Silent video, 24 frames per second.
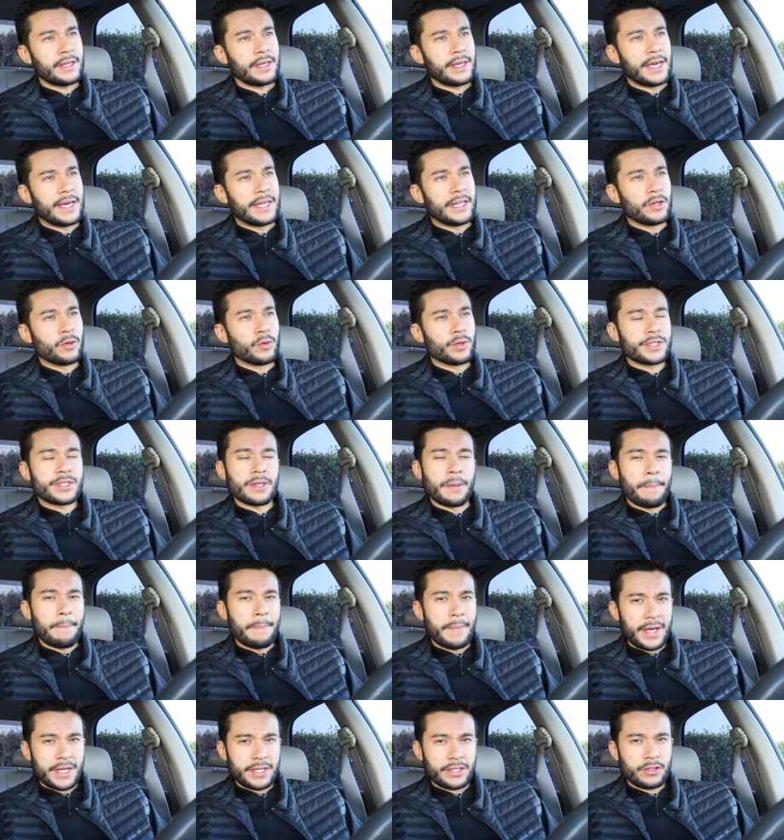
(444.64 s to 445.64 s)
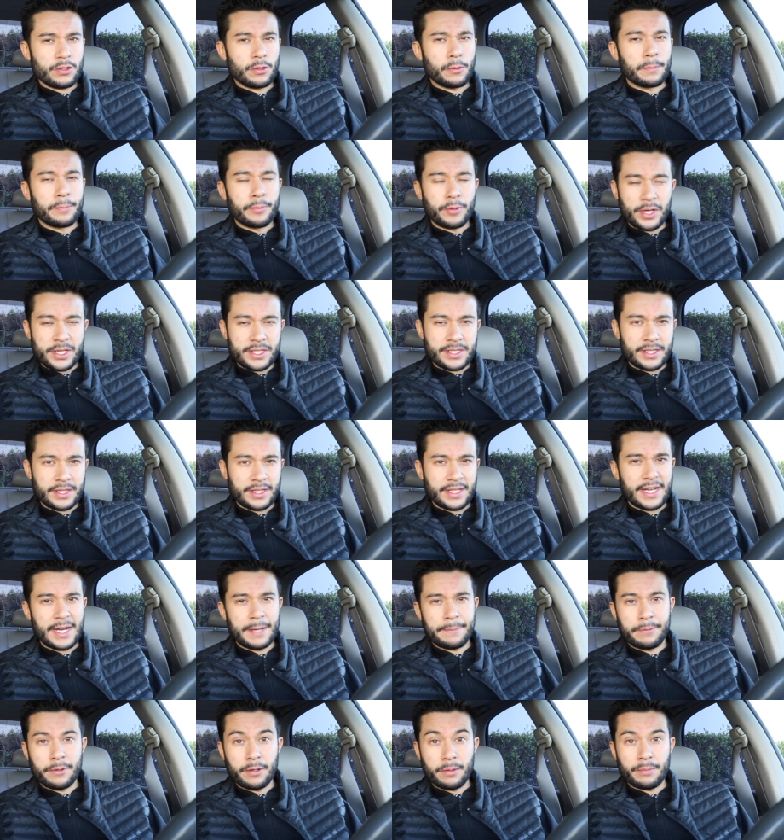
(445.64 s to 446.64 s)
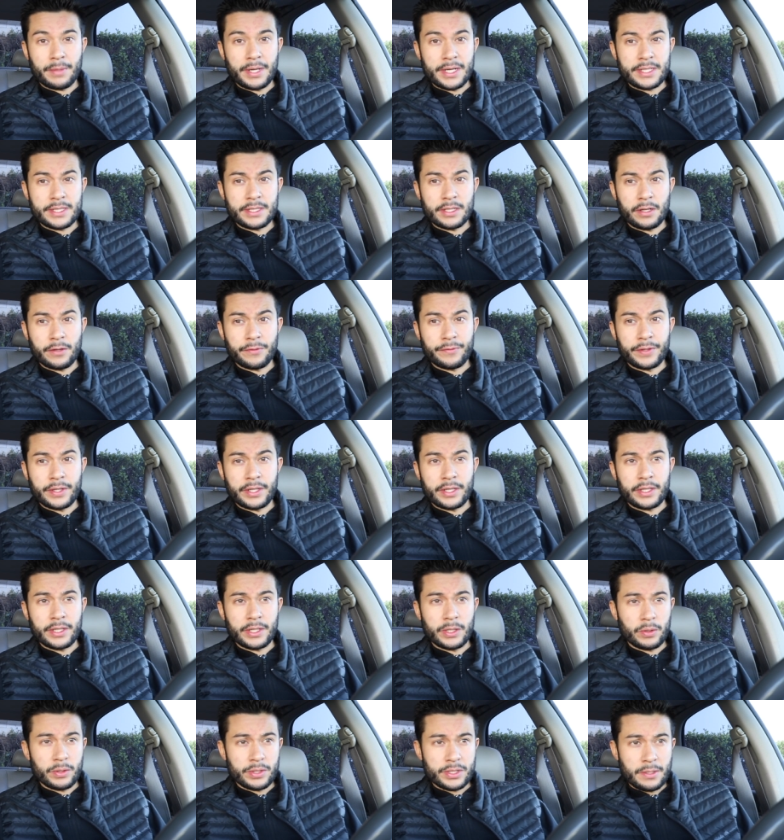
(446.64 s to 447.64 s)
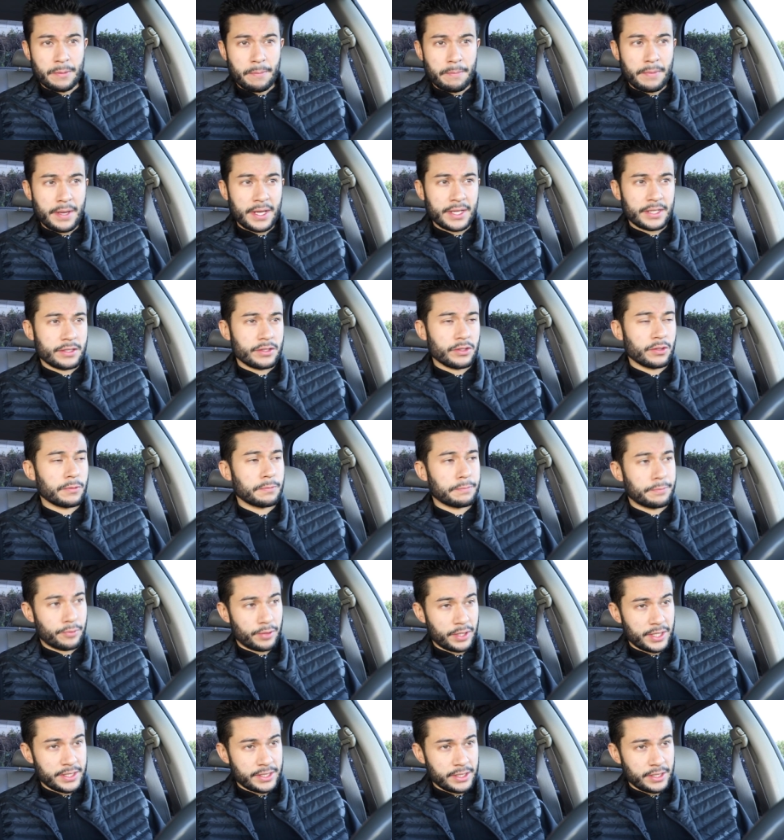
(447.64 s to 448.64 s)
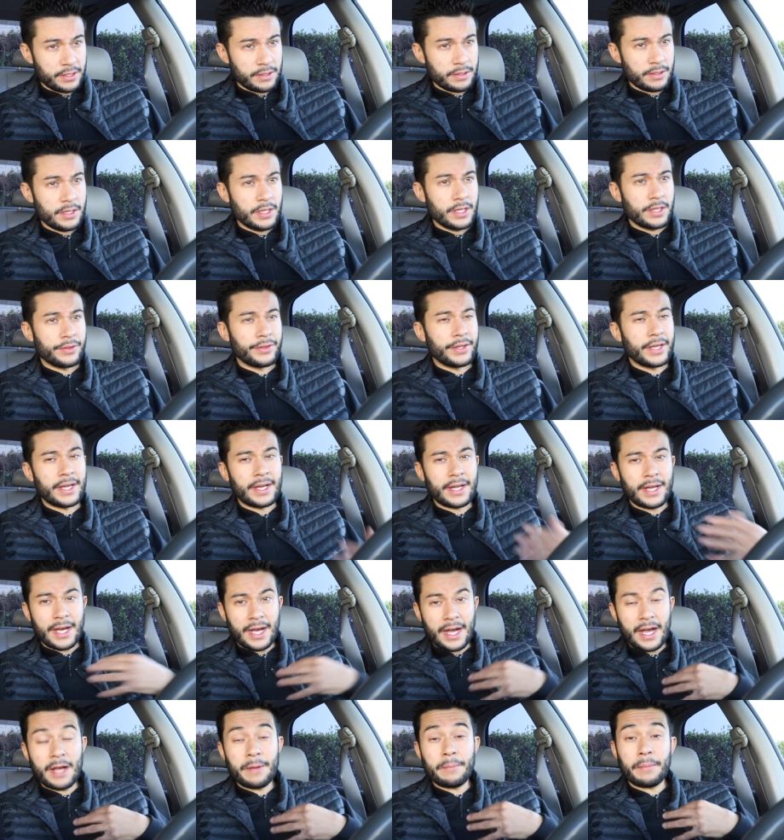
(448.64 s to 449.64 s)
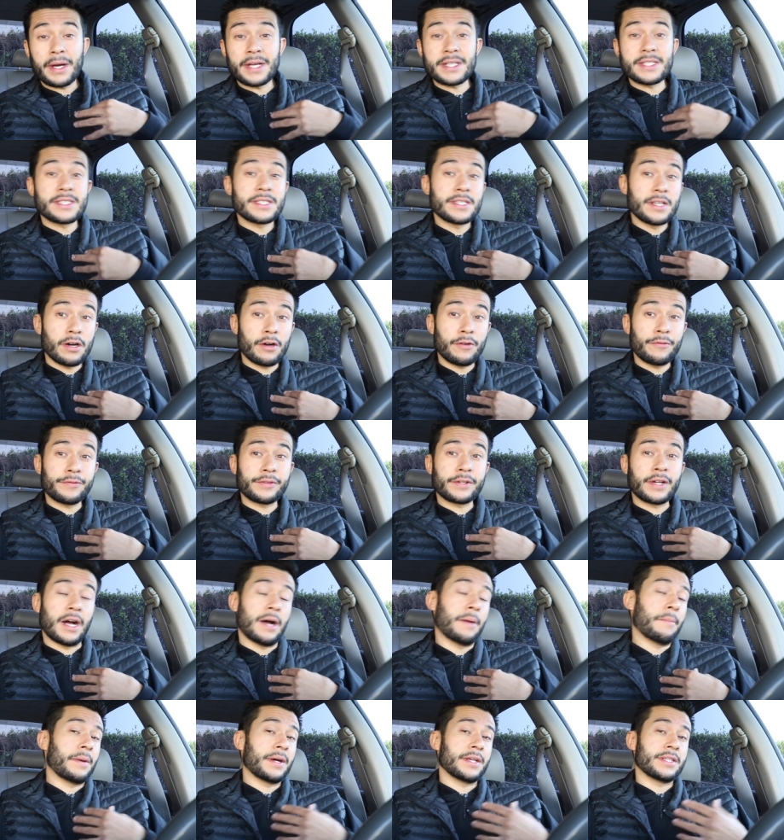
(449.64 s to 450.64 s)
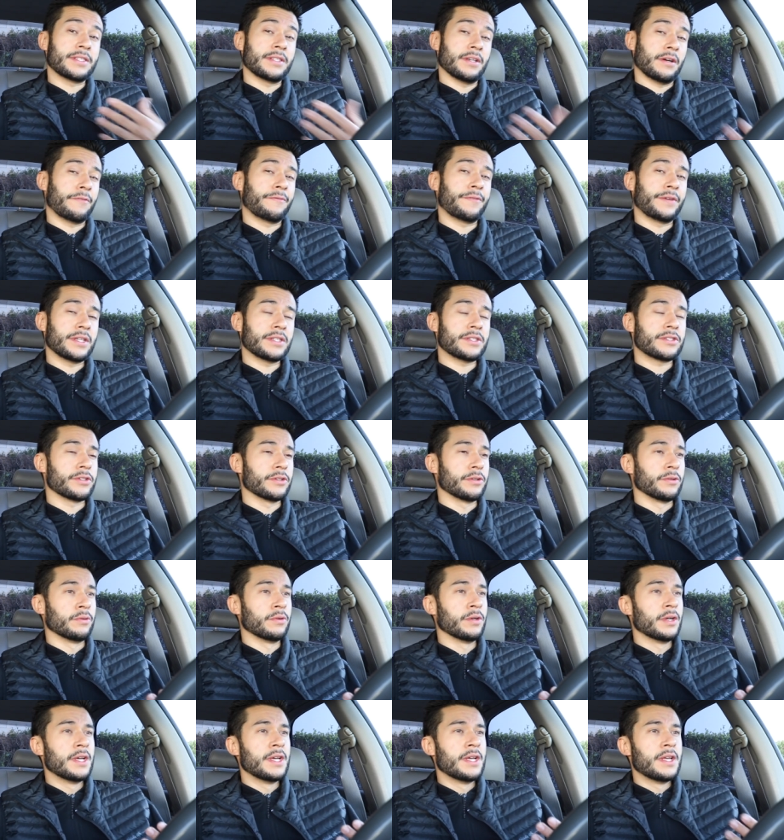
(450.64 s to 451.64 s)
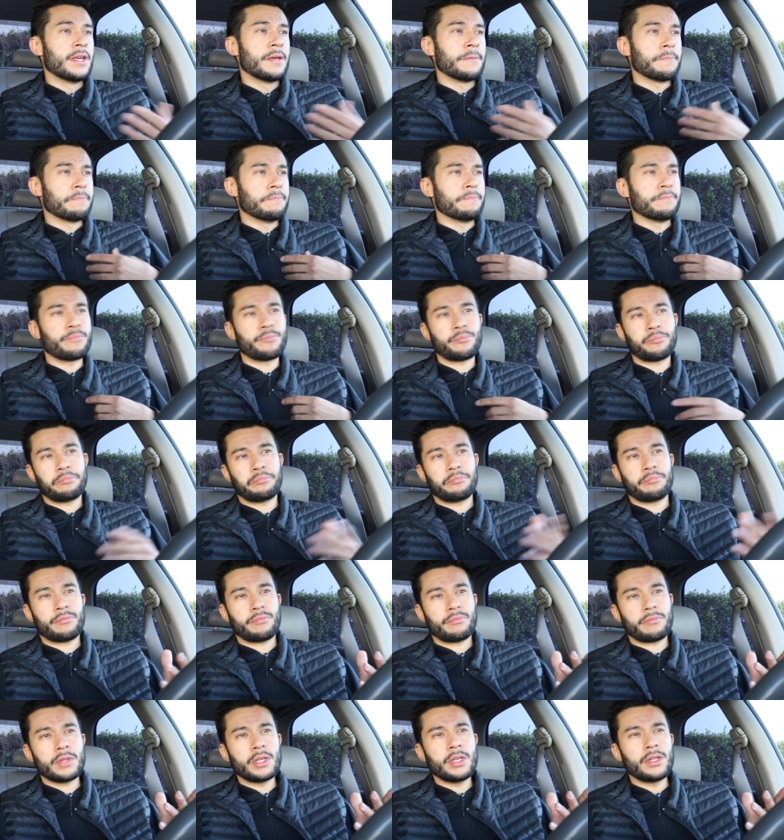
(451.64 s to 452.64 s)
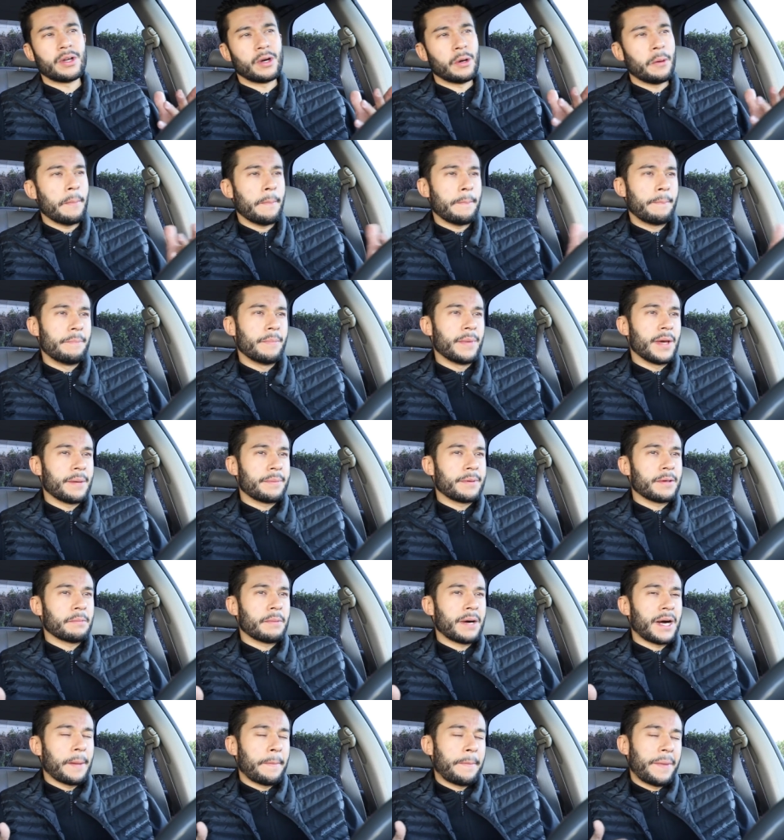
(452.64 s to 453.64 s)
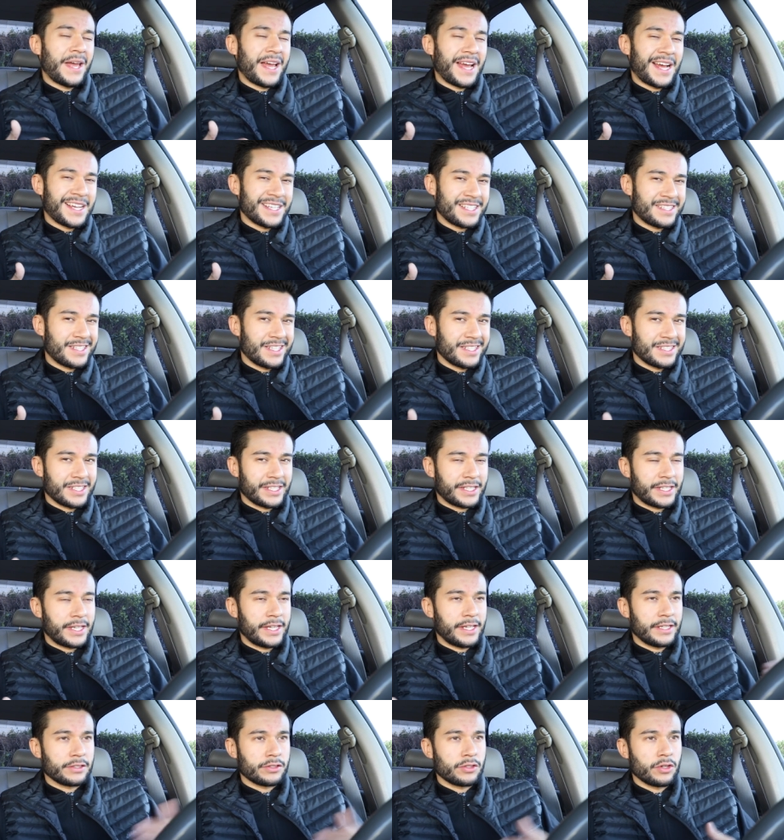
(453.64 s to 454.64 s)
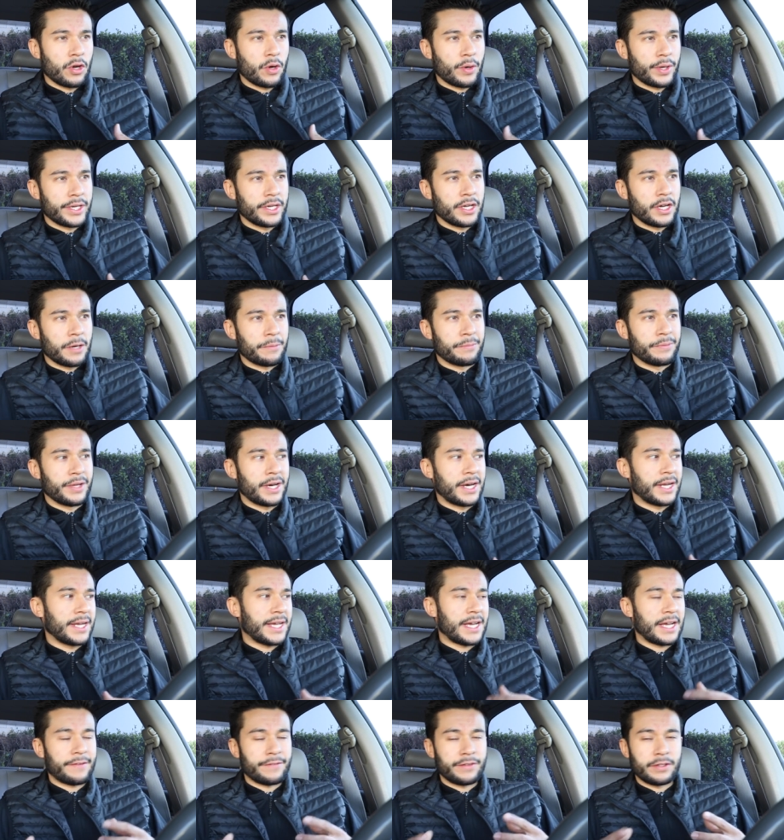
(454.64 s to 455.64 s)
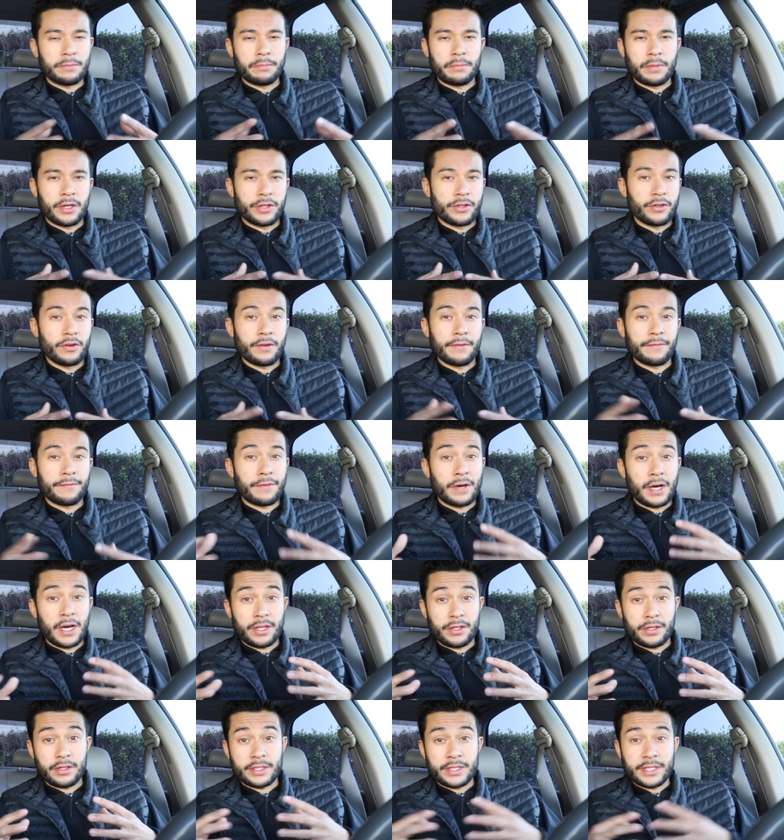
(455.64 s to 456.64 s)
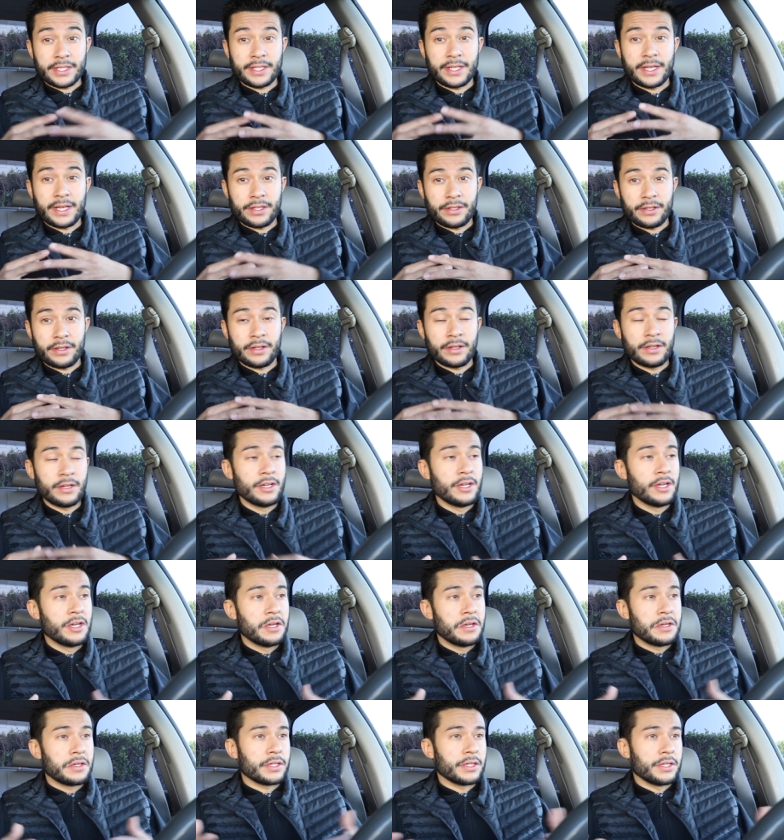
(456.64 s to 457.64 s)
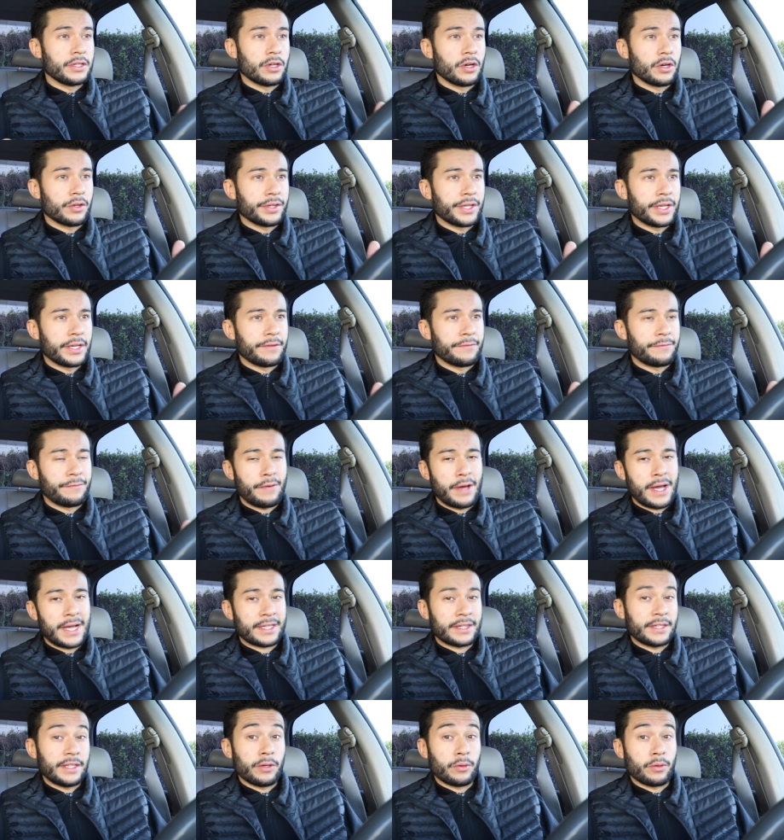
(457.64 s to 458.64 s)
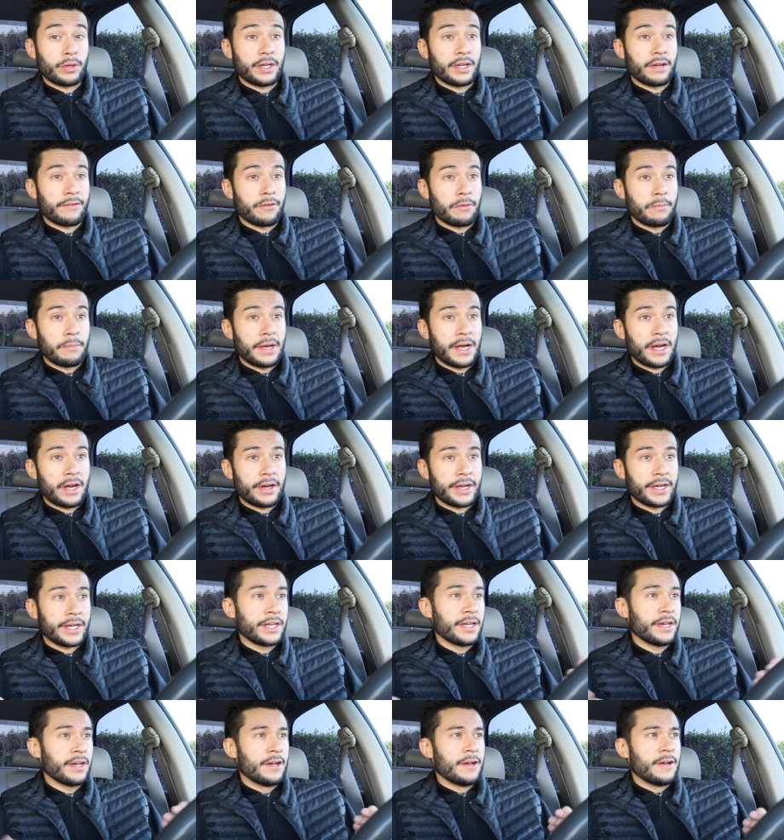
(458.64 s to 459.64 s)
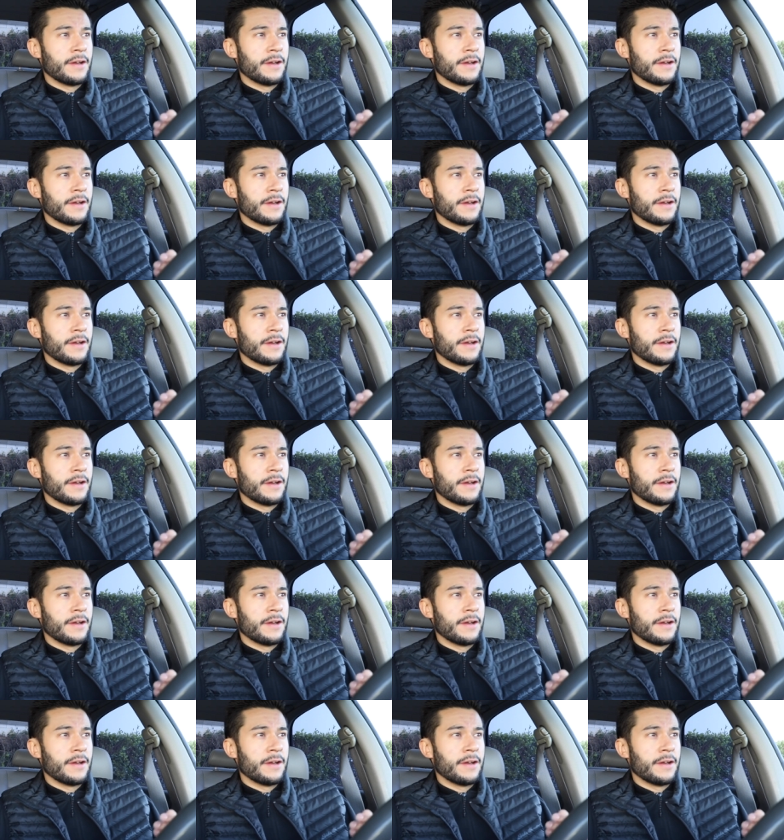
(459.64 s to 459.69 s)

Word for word: And it was a mental prison that I put myself in. It was a mental prison that I myself got myself into. You know, maybe my past as a kid growing up, not having mother and father together, you know, that in fact they were never married,